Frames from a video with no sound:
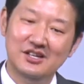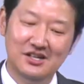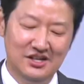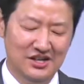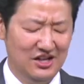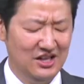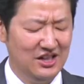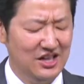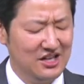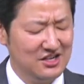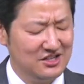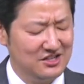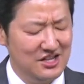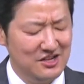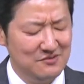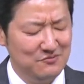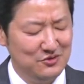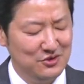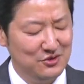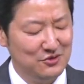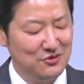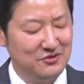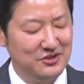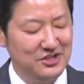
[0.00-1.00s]
And a lot of times
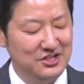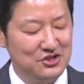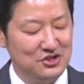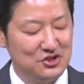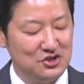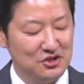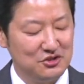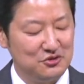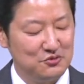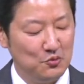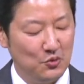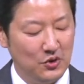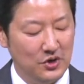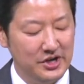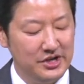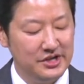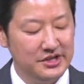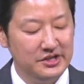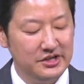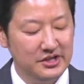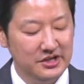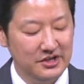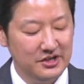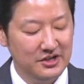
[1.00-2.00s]
you don't eat just
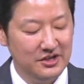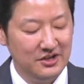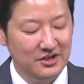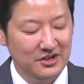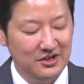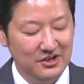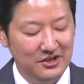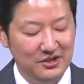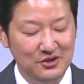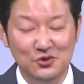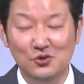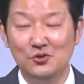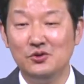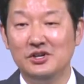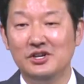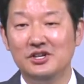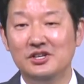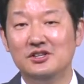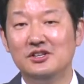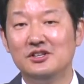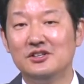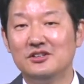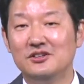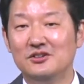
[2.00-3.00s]
one. You
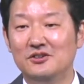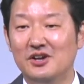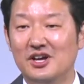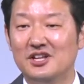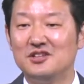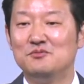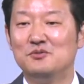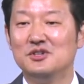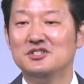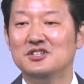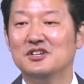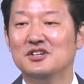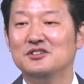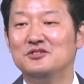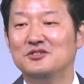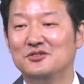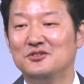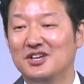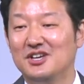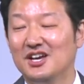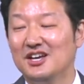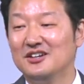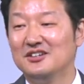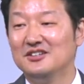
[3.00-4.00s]
eat, you know, as much as you
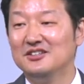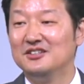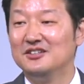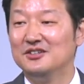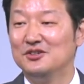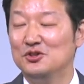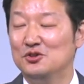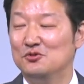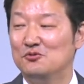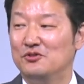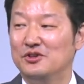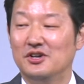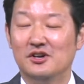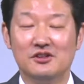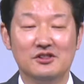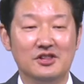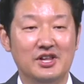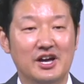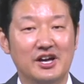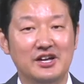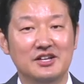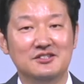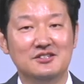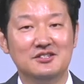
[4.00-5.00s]
can until you
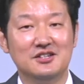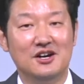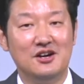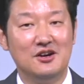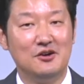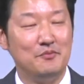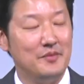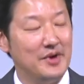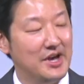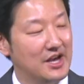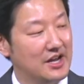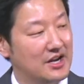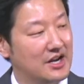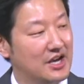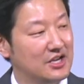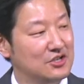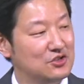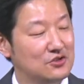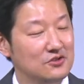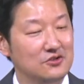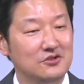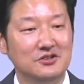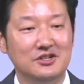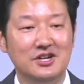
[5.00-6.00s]
realize, oh man, I
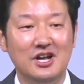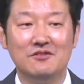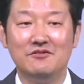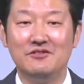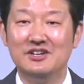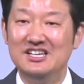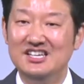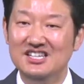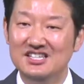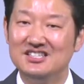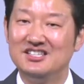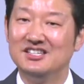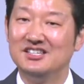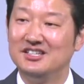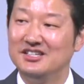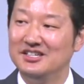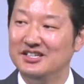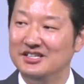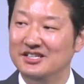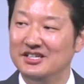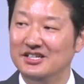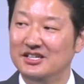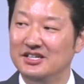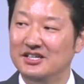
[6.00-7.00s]
shouldn't have eaten
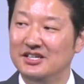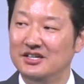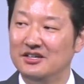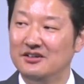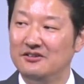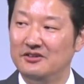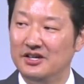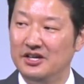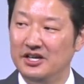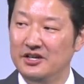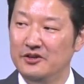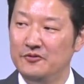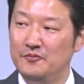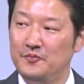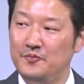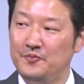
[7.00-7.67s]
it, right?